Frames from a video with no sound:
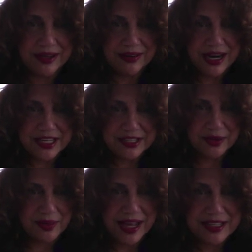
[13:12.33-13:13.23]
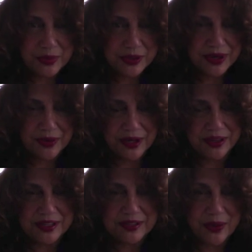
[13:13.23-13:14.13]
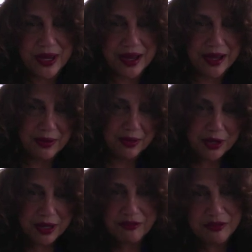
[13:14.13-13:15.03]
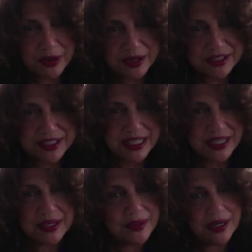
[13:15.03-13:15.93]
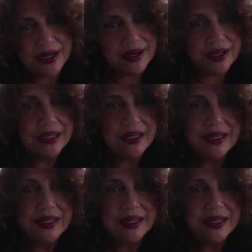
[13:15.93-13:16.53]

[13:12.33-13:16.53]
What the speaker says: All right, so that's what's going on this week. I'm looking forward to seeing you there.